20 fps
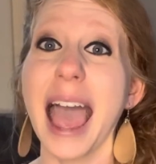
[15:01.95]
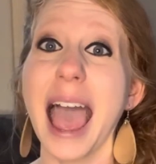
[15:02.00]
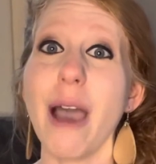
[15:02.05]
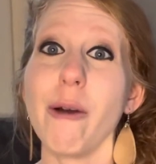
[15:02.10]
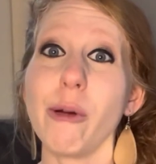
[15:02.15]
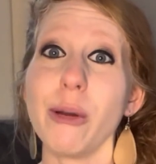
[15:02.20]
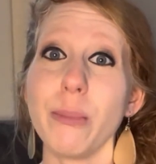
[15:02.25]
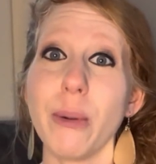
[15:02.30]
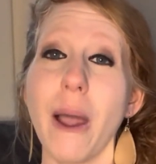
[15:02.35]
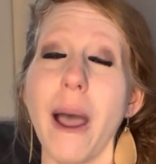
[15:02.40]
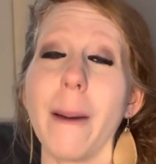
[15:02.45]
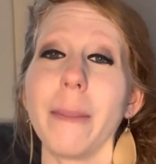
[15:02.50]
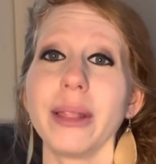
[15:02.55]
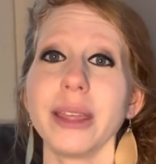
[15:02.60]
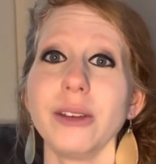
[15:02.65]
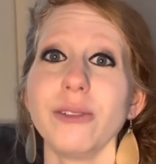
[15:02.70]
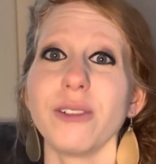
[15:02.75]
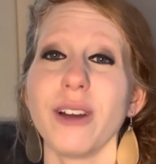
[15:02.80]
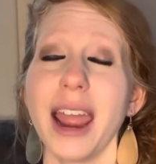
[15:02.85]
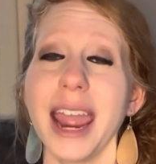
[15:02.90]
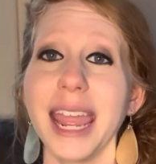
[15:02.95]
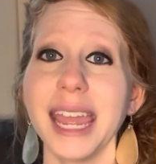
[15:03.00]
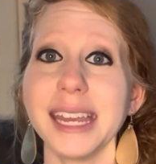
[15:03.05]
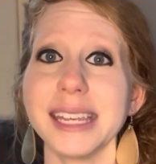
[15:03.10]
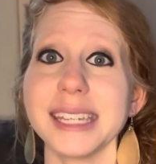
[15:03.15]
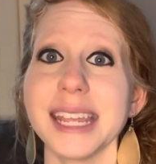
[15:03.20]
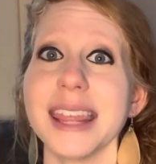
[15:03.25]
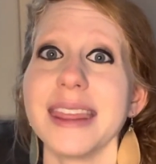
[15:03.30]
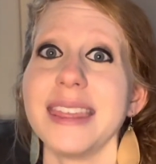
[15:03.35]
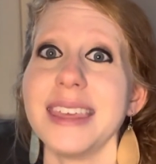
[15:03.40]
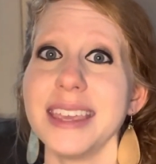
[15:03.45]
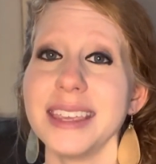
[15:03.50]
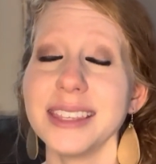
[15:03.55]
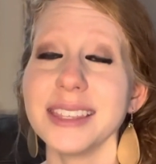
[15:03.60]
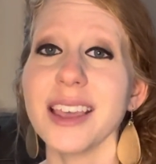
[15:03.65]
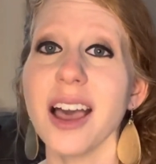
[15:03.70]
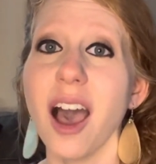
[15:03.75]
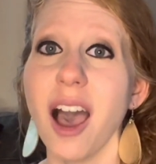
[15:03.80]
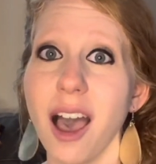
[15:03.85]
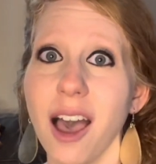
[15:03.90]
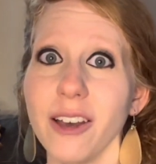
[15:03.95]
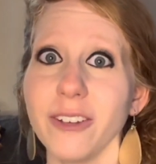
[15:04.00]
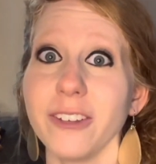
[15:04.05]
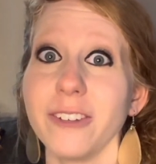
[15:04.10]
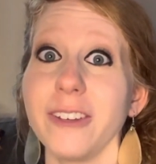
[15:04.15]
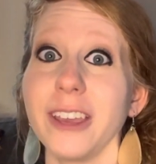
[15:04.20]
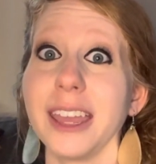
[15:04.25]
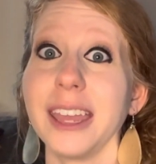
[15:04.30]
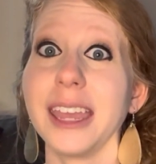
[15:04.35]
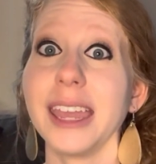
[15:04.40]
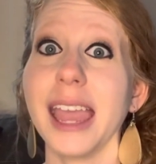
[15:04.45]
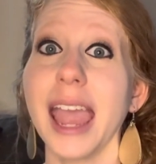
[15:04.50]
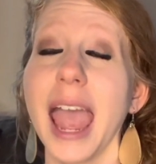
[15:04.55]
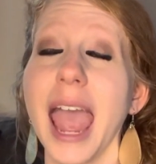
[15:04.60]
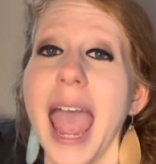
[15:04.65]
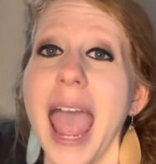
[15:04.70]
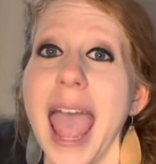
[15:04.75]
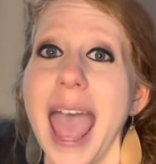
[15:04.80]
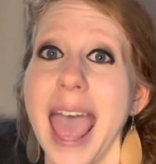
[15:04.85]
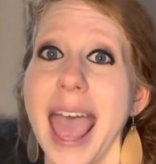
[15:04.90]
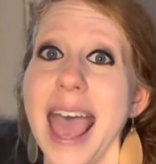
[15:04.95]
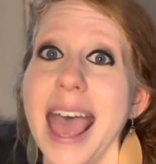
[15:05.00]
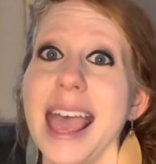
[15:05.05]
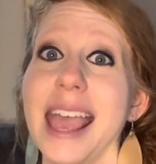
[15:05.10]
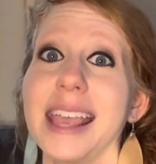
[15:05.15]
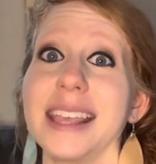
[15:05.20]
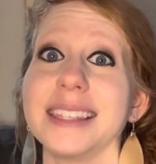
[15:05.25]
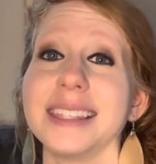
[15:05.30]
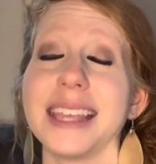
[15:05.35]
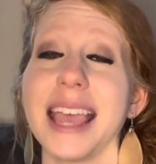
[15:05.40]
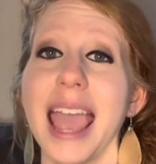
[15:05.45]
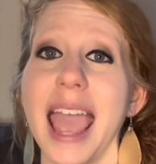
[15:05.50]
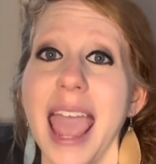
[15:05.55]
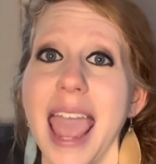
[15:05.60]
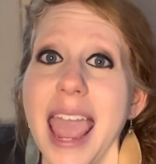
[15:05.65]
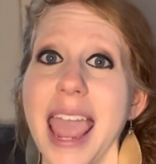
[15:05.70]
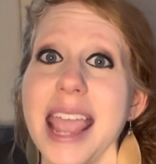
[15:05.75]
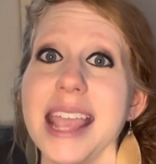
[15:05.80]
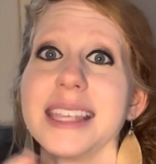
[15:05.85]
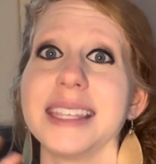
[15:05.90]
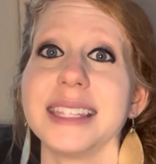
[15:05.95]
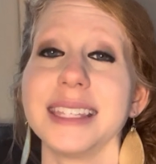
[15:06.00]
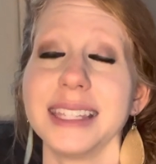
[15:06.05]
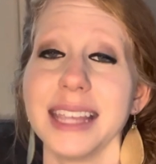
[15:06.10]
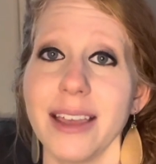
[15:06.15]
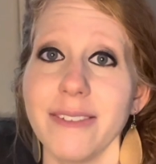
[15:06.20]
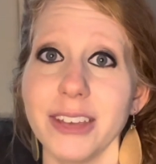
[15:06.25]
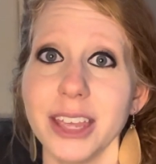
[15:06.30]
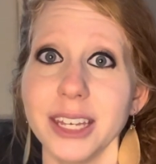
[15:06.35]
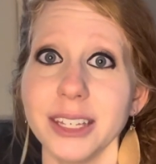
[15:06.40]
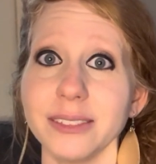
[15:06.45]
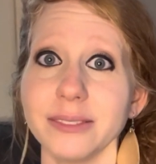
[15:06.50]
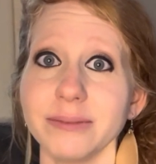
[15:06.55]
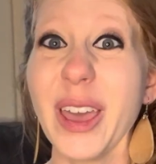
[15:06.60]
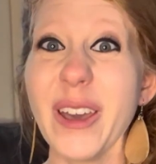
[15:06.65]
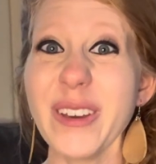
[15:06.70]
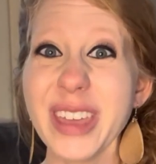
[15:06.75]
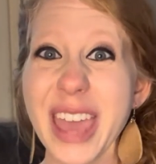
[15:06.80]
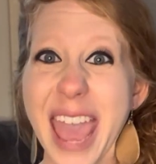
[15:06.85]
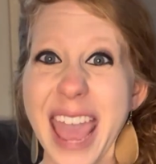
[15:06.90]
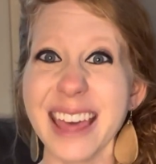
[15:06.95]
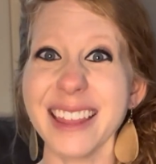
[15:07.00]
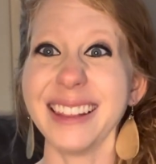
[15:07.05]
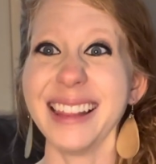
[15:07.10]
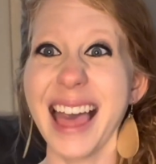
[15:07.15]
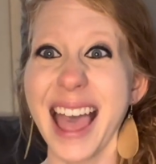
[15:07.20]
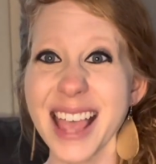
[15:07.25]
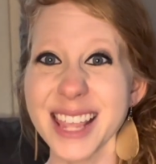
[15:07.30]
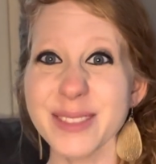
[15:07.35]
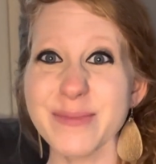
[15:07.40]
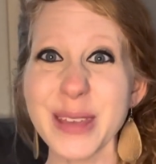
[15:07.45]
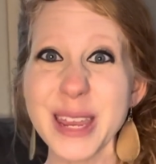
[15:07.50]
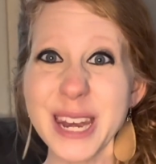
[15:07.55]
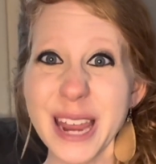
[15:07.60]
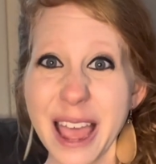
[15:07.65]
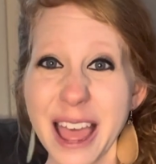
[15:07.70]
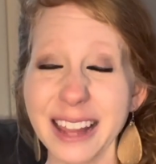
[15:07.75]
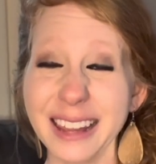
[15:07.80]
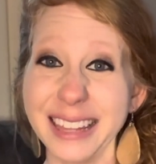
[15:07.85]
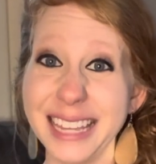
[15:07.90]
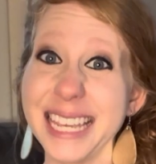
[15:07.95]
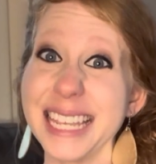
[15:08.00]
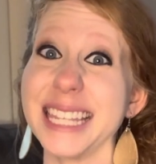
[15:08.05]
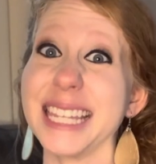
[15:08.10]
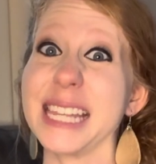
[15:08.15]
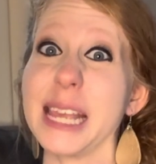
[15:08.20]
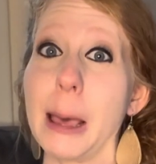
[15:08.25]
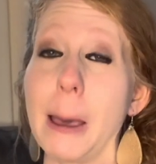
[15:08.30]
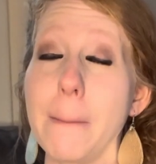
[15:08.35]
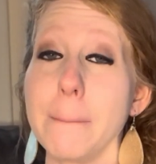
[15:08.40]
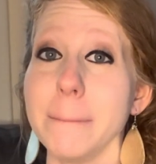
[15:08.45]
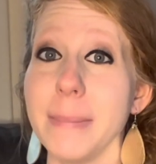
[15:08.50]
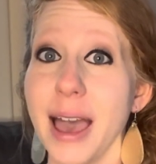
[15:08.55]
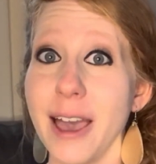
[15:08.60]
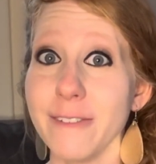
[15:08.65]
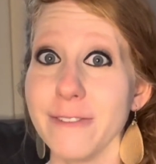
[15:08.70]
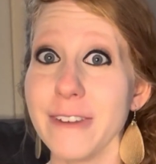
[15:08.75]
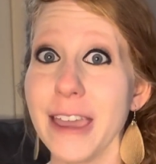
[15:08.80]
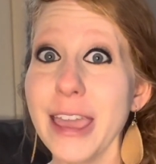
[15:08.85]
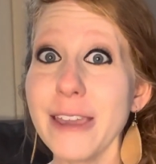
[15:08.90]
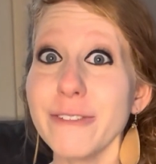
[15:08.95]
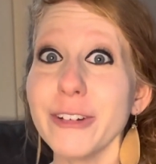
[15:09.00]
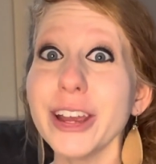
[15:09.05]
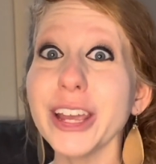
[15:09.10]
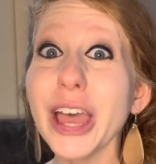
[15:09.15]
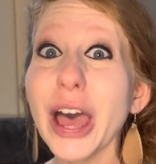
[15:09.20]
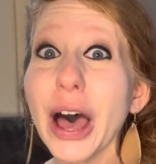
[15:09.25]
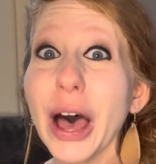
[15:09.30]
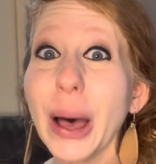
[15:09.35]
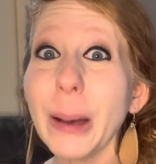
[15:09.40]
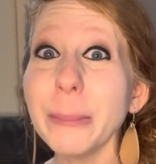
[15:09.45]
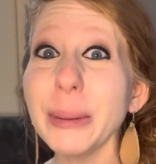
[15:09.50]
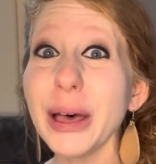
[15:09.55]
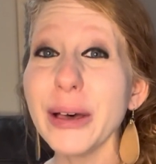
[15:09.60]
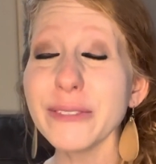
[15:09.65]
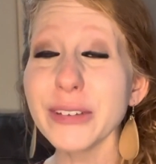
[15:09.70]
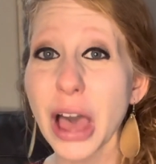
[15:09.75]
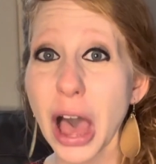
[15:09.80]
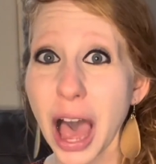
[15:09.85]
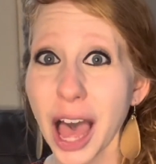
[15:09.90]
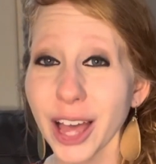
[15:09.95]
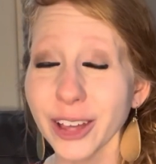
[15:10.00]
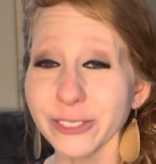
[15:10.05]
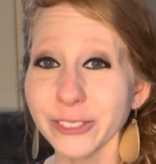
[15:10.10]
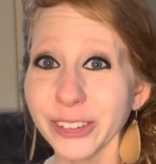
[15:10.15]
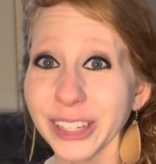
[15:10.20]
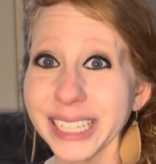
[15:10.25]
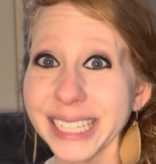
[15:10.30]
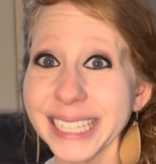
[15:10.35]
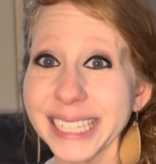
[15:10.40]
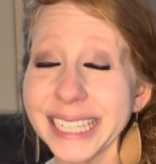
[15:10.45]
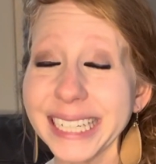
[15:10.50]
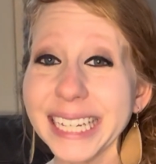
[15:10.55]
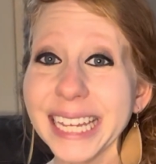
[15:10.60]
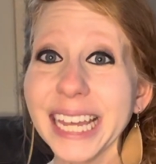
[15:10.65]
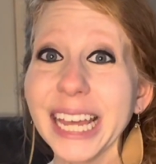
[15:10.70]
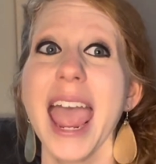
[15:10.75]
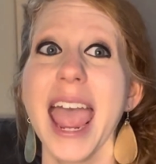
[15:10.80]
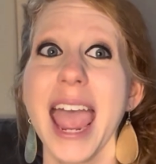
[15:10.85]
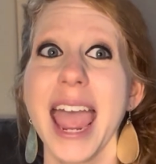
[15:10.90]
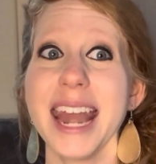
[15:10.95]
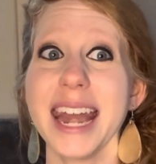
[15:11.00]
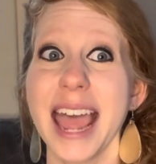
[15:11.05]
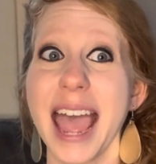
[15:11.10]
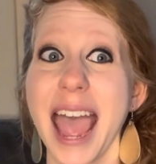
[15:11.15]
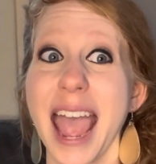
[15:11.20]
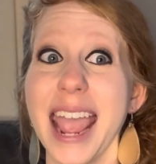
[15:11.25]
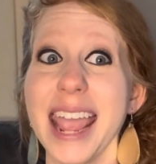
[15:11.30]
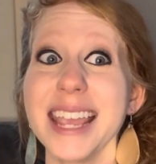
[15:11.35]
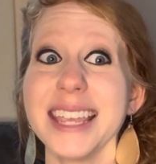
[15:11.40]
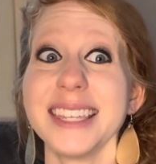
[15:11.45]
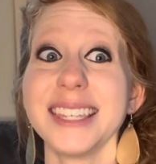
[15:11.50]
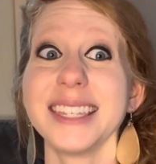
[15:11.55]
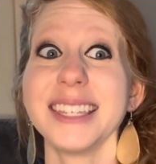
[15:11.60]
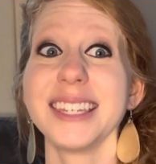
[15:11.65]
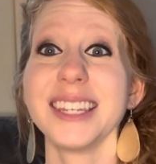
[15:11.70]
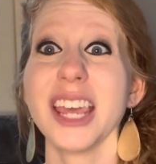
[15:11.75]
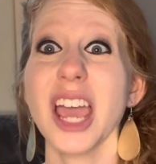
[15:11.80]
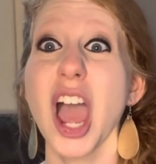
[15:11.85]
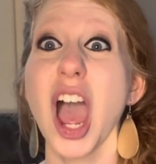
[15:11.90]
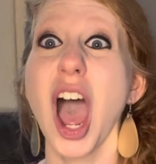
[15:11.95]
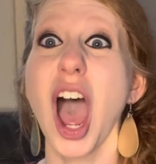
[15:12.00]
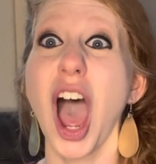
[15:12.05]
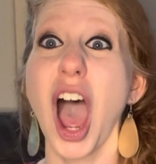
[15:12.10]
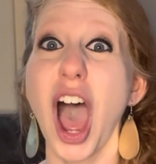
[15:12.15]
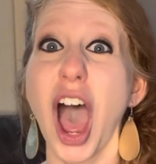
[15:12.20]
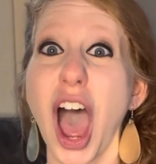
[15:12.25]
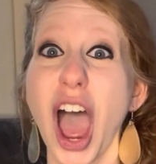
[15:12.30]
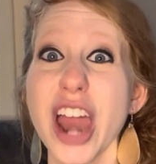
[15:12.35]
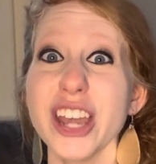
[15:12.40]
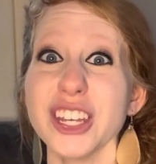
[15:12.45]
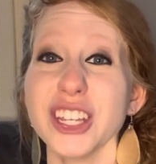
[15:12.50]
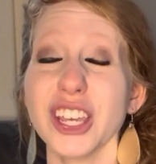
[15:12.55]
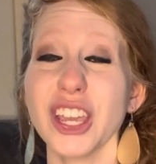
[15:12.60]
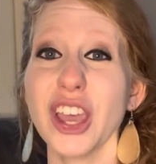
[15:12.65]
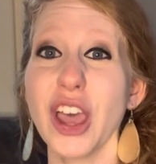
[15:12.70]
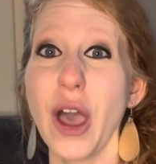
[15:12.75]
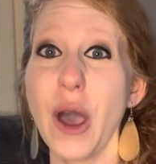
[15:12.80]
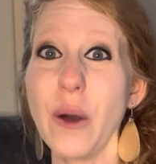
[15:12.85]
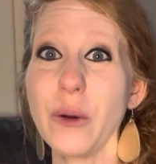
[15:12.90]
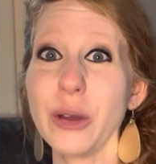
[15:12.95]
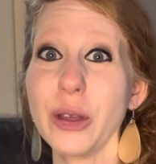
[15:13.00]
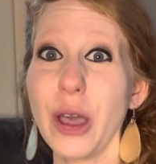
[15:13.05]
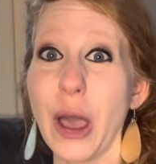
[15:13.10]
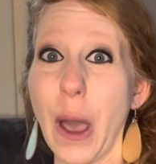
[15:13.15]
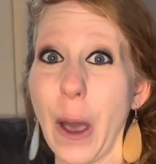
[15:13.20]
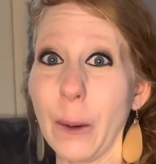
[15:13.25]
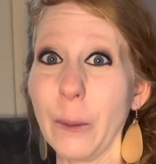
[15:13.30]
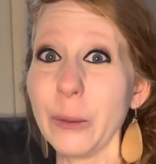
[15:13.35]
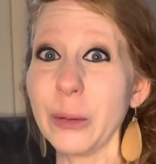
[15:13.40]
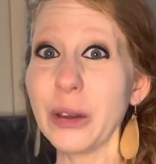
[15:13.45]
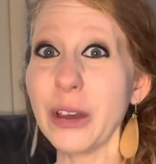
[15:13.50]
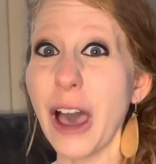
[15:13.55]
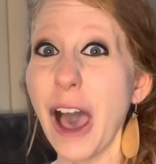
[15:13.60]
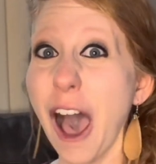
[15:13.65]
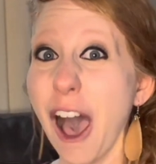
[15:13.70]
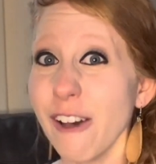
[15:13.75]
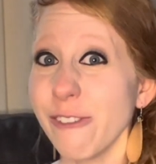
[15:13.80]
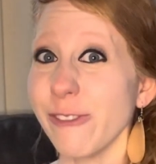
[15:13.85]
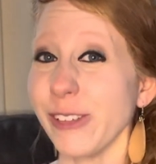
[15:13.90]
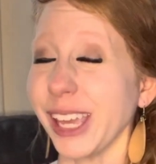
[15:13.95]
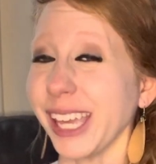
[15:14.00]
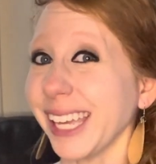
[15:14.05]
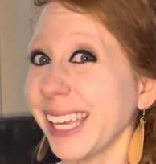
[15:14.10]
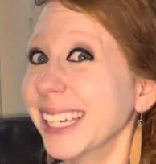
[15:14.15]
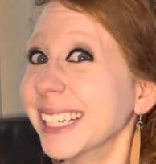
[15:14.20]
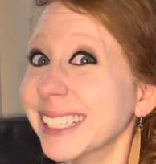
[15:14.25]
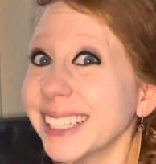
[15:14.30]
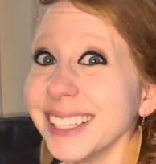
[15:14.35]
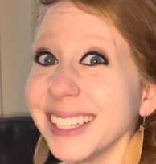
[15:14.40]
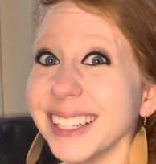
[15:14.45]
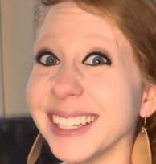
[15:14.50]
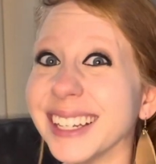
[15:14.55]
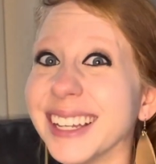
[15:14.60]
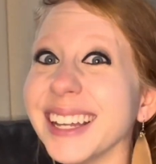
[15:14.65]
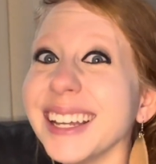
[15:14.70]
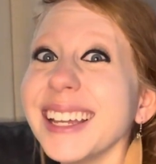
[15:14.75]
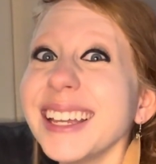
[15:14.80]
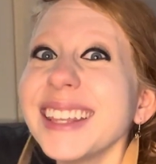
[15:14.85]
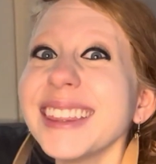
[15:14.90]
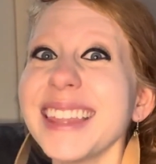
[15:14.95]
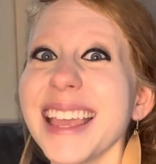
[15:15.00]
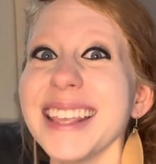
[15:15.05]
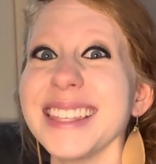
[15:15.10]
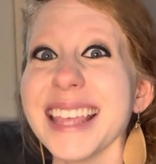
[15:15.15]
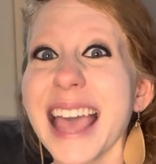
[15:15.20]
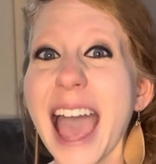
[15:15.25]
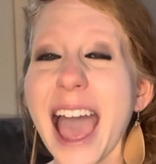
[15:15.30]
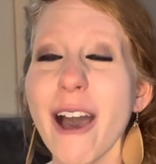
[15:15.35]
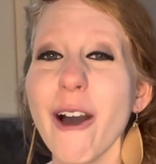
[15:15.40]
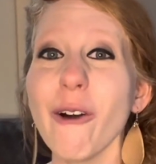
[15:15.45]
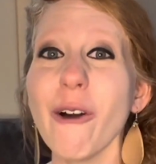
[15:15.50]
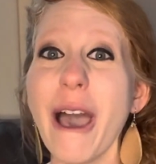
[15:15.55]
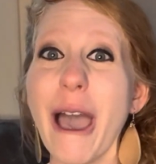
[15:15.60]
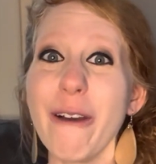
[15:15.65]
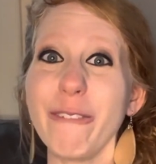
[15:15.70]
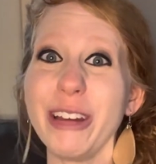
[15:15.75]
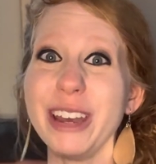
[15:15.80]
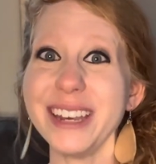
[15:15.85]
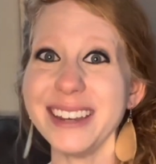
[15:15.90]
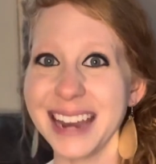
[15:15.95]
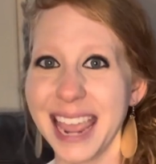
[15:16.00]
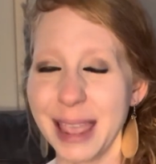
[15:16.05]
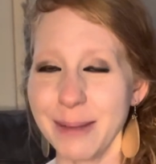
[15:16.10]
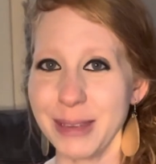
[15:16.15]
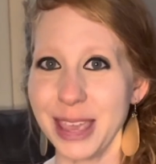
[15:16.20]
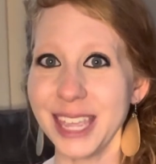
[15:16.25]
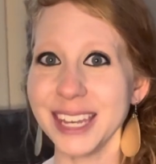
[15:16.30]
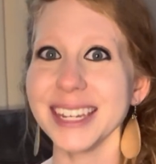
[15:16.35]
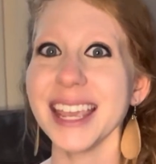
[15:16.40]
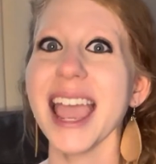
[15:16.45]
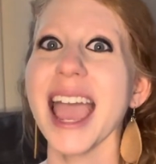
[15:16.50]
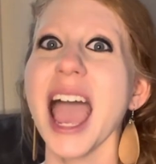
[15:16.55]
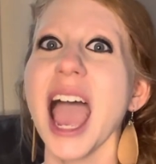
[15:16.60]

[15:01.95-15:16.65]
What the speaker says: I would probably rate this coffee as a 7. Okay, last but not least, my favorite cup of coffee, an iced hot cocoa coffee. That's how I would name it.